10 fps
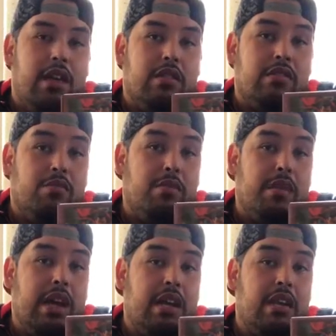
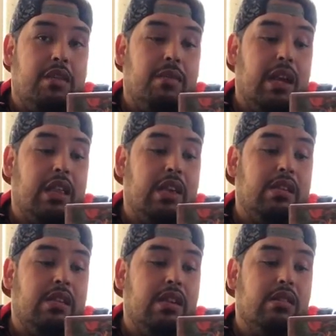Superman is my
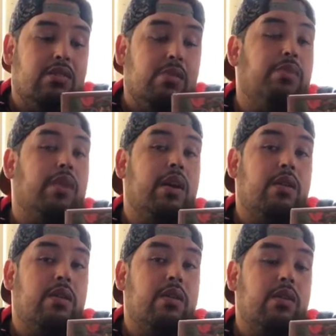least
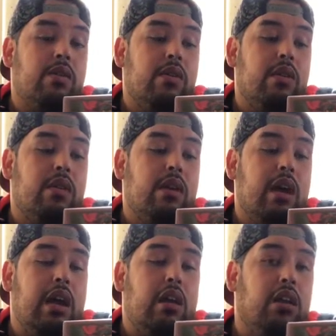superhero.
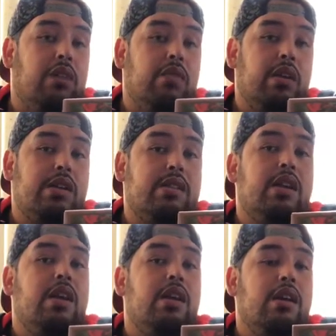I love
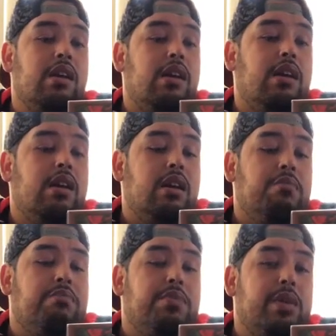DC,
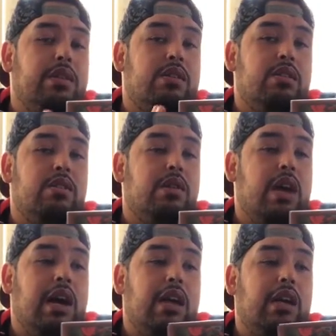but
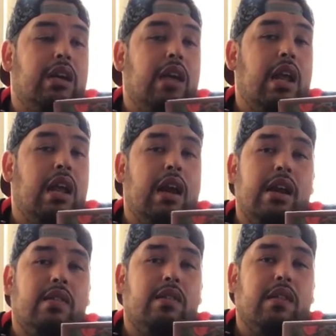I
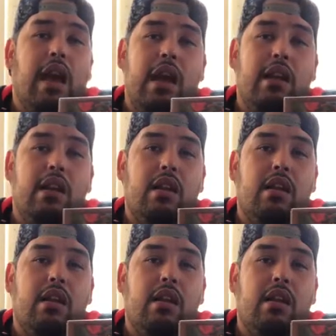cannot stand